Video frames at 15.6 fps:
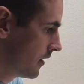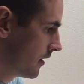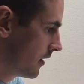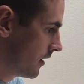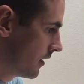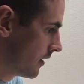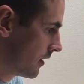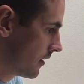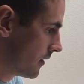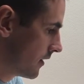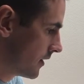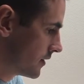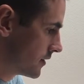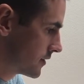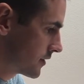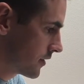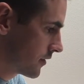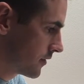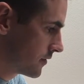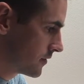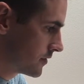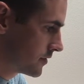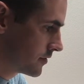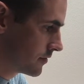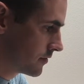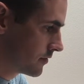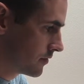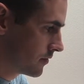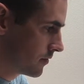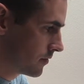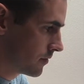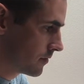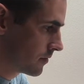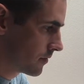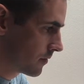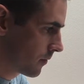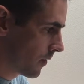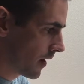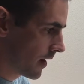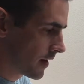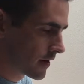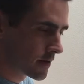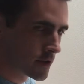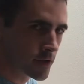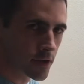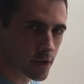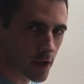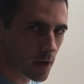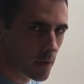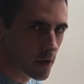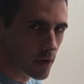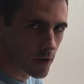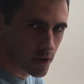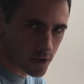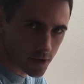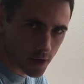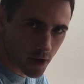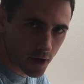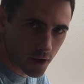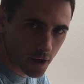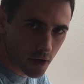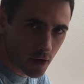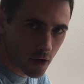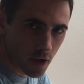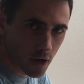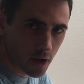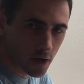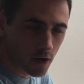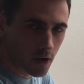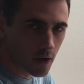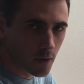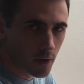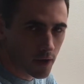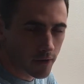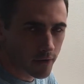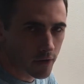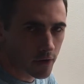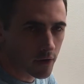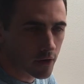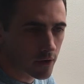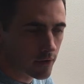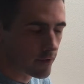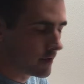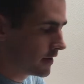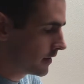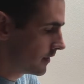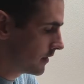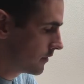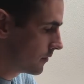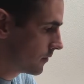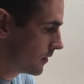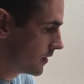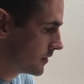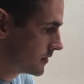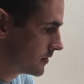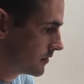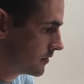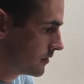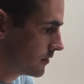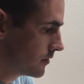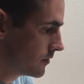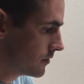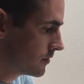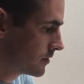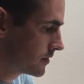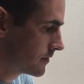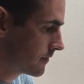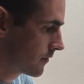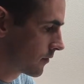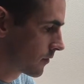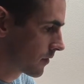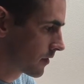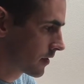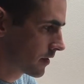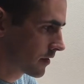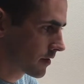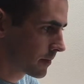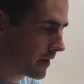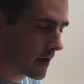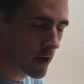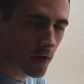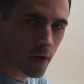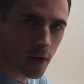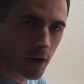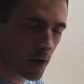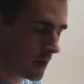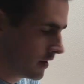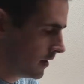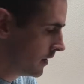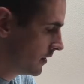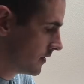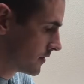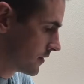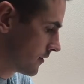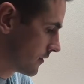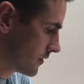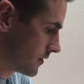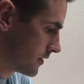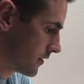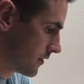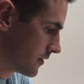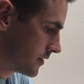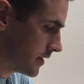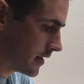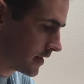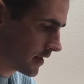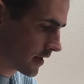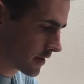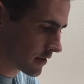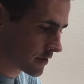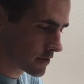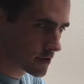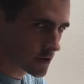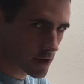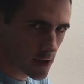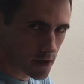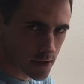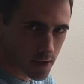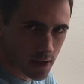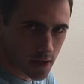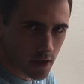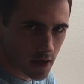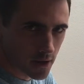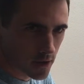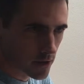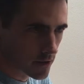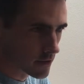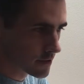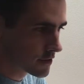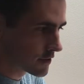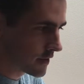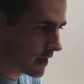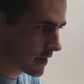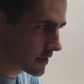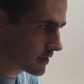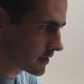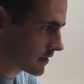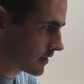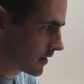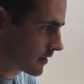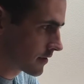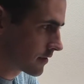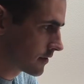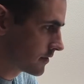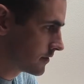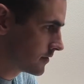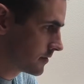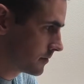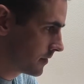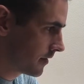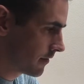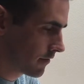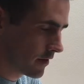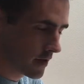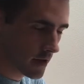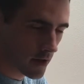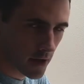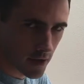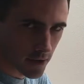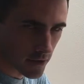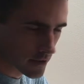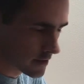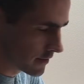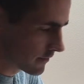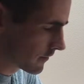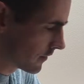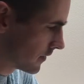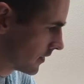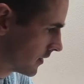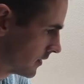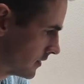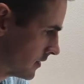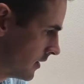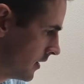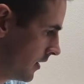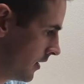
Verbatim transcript: uh, that just goes to wires. So that way you can solder on uh, whatever fitting that you want to use for your battery. So there's you know T connectors, JST connectors, Traxxas connectors, some eFly connectors, different things.